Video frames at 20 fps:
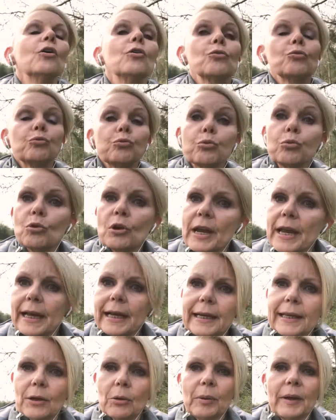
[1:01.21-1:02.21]

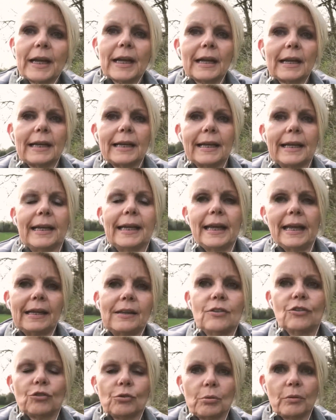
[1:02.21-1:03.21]
really quickly
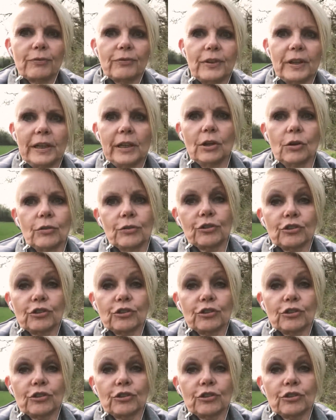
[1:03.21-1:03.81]
into a feeling of